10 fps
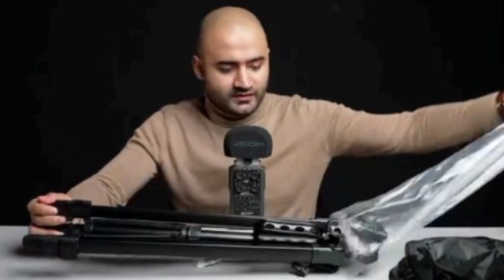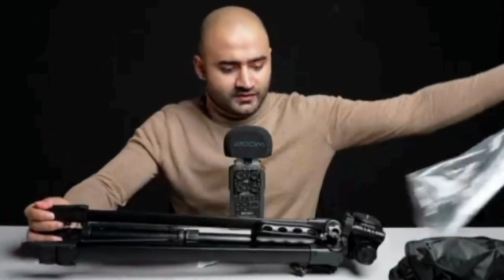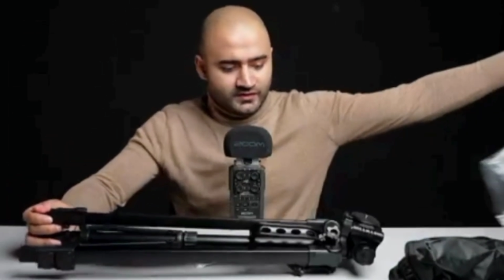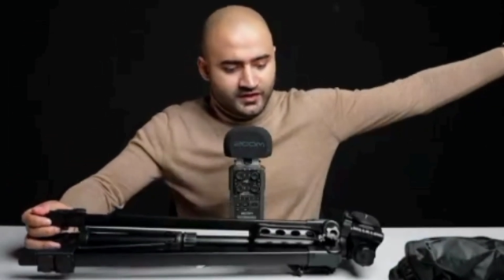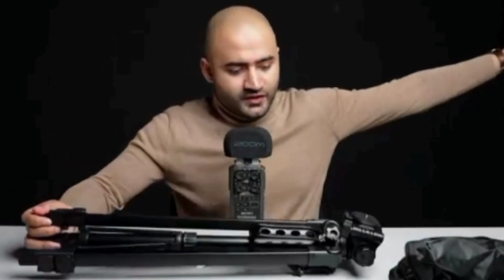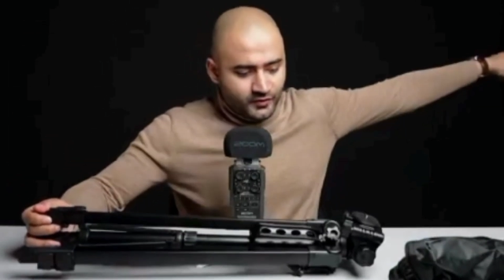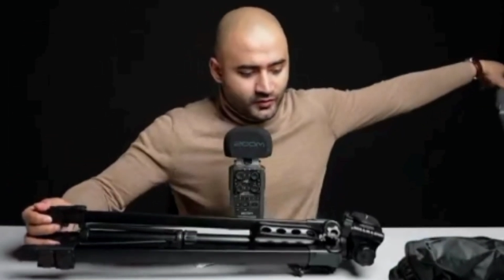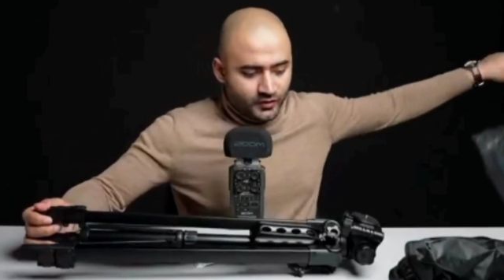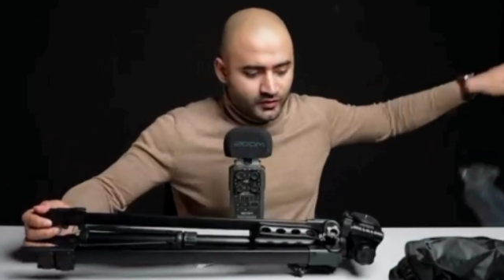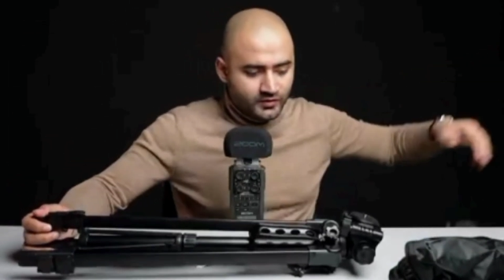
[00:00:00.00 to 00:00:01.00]
There you
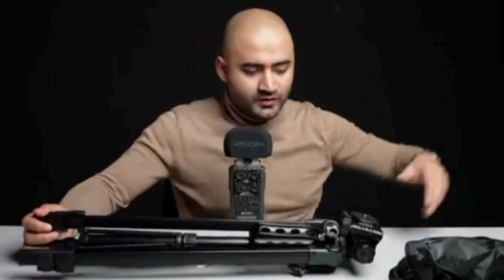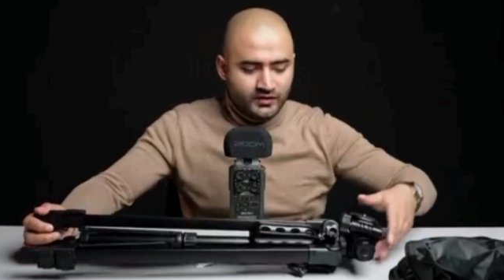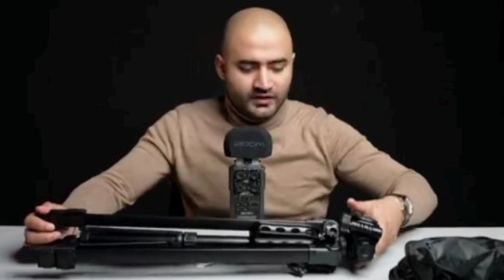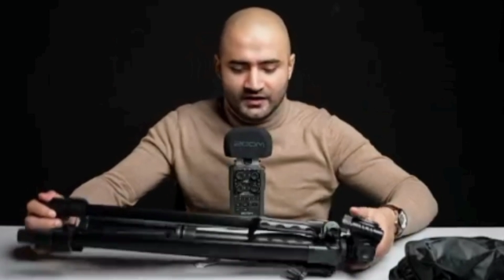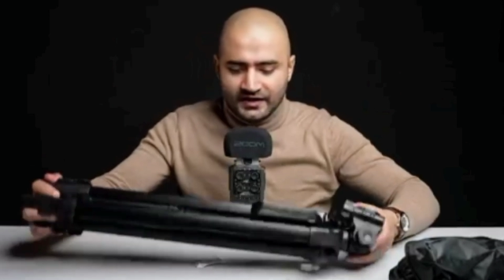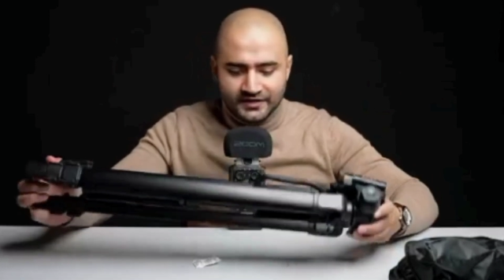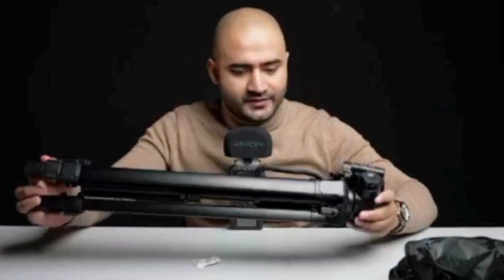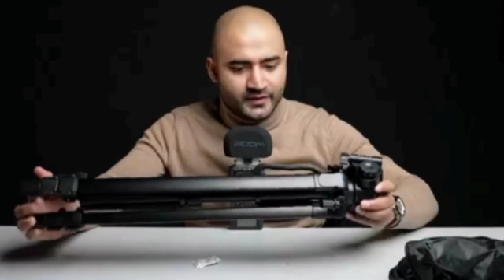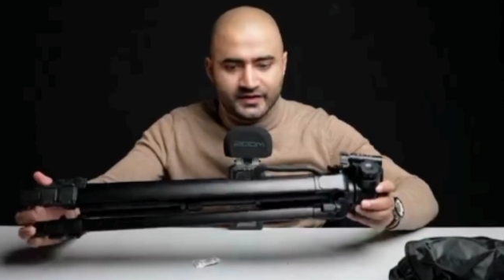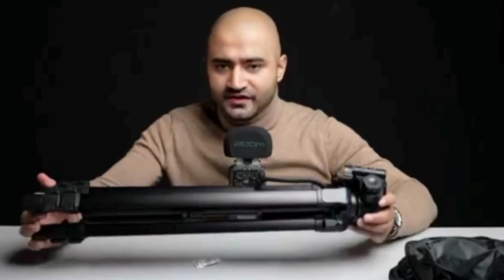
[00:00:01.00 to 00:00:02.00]
go. And as you
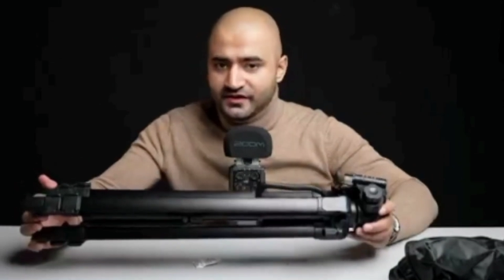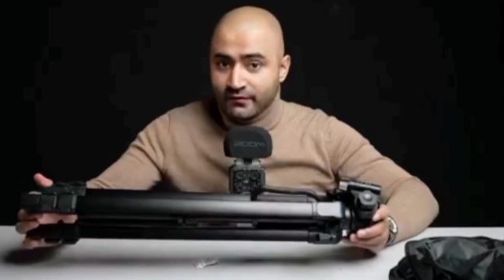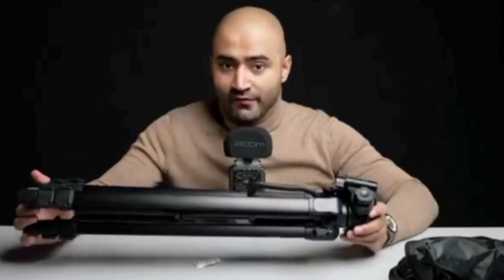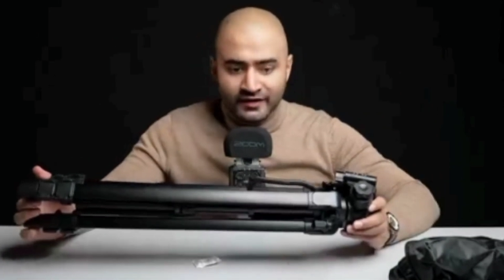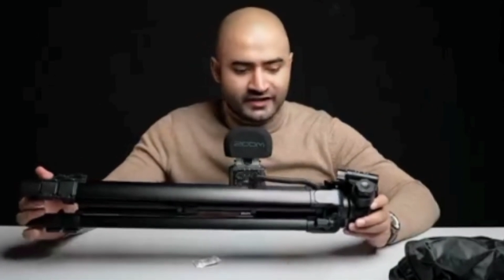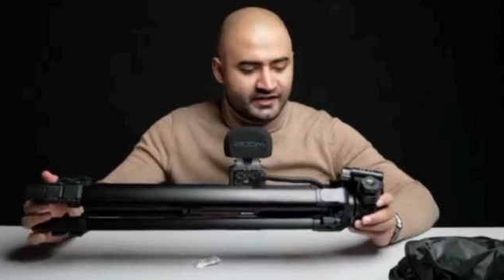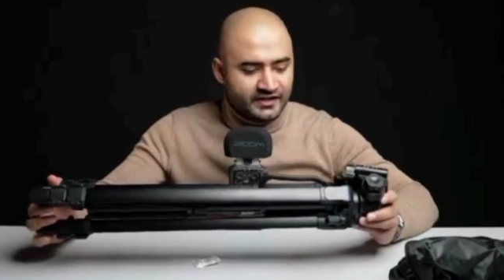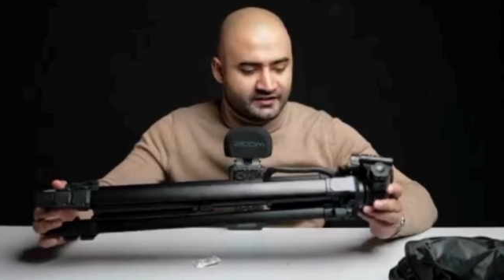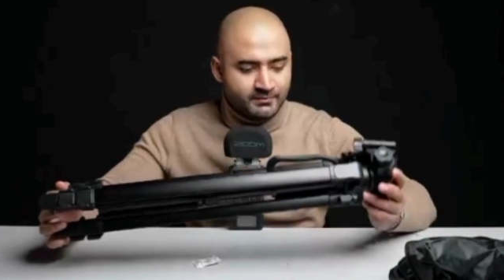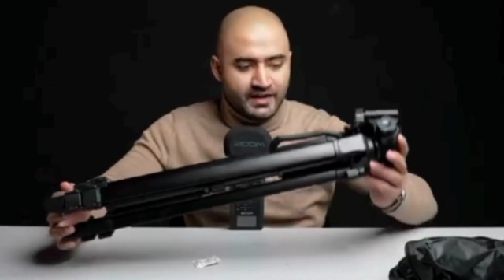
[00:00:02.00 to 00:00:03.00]
can see, it's a very nice
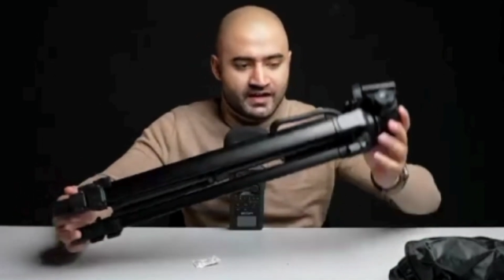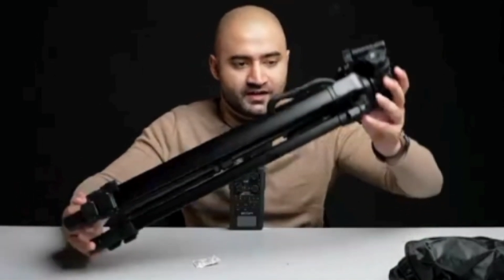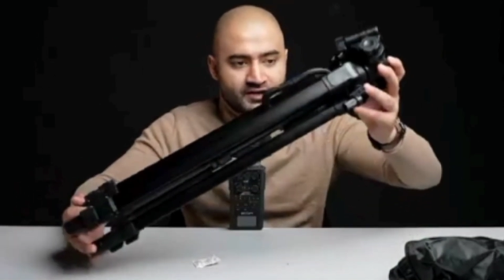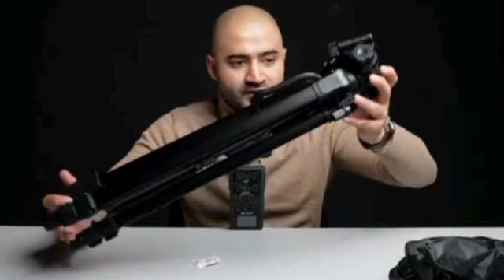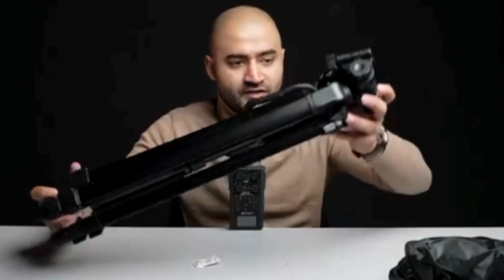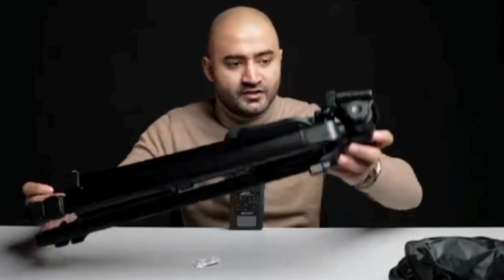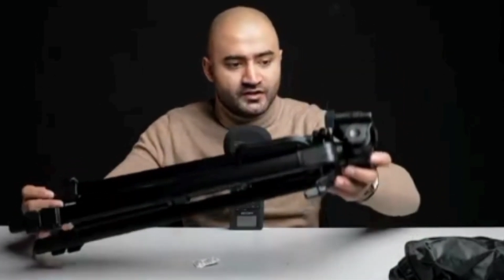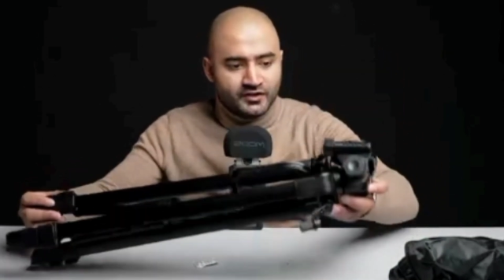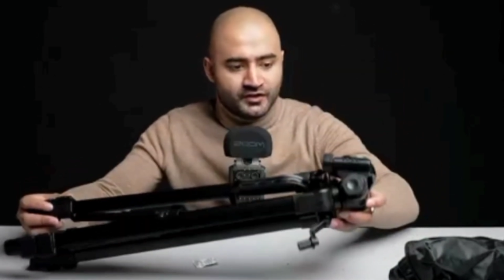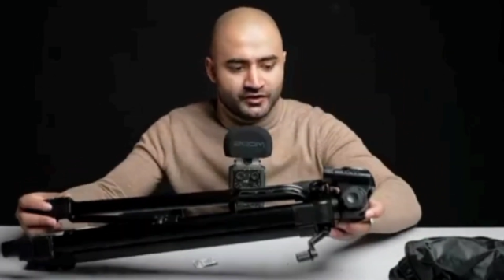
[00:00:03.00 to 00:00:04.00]
black color.
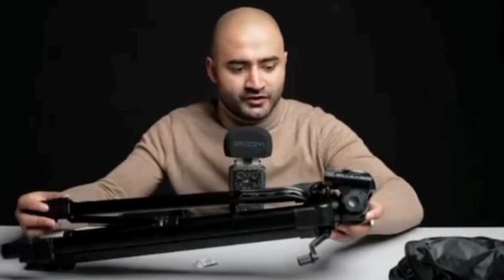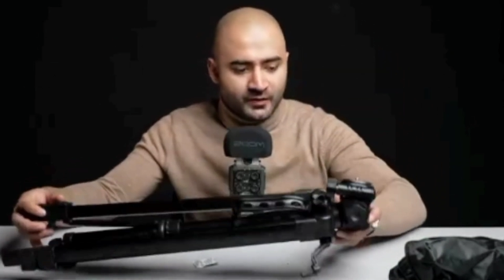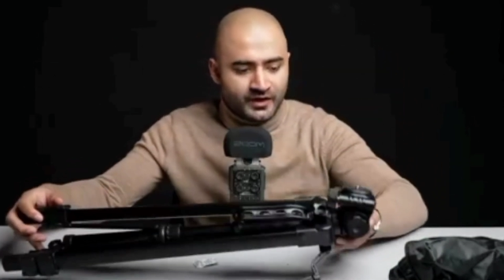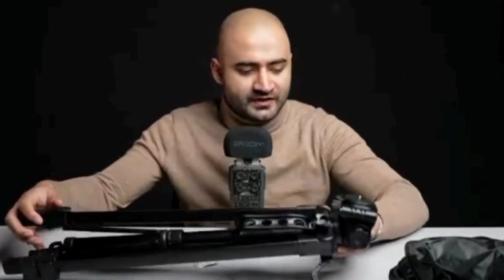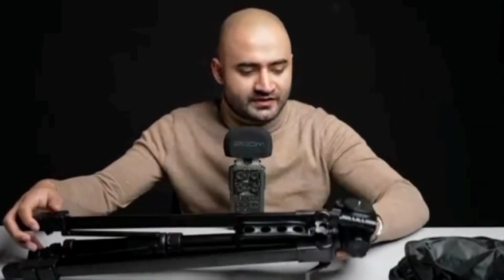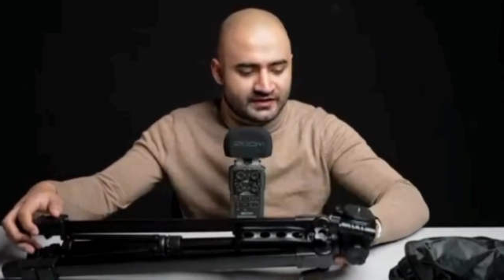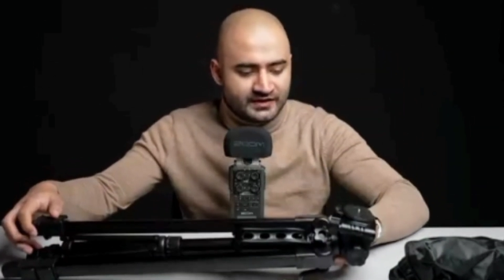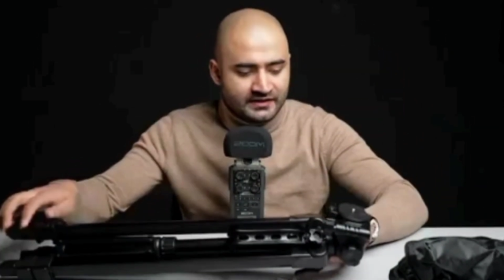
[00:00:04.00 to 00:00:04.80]
You can see